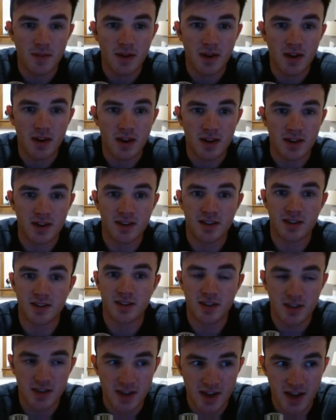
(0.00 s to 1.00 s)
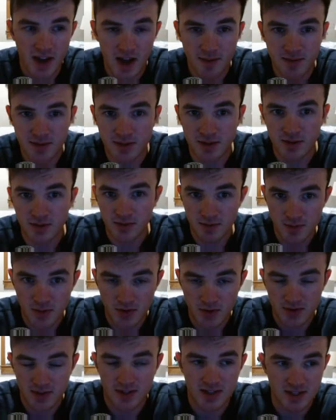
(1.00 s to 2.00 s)
it gets to the absolute
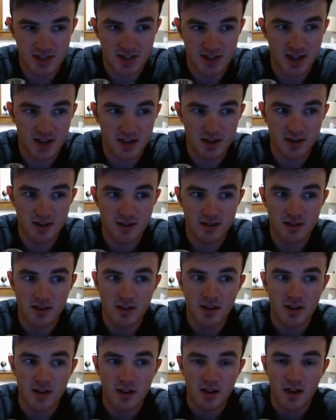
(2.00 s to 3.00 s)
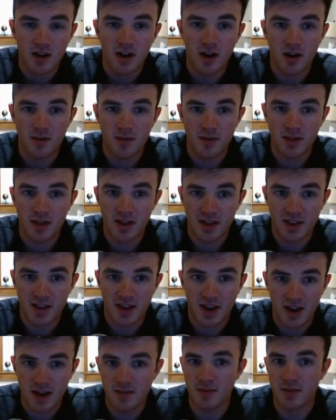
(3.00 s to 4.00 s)
most extended. A lot of
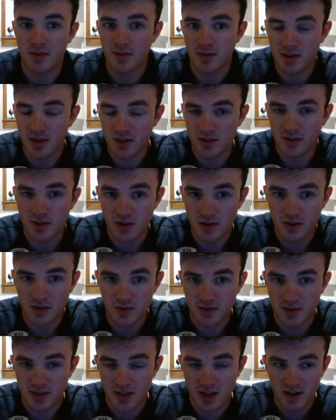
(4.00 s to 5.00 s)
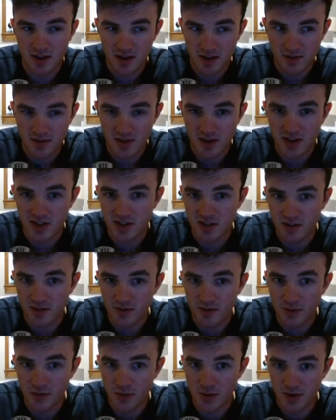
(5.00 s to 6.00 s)
time it'll go to a standard deviation of
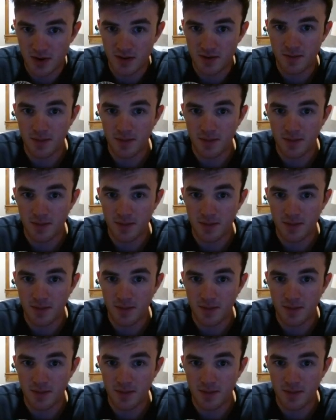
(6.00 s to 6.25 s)
4.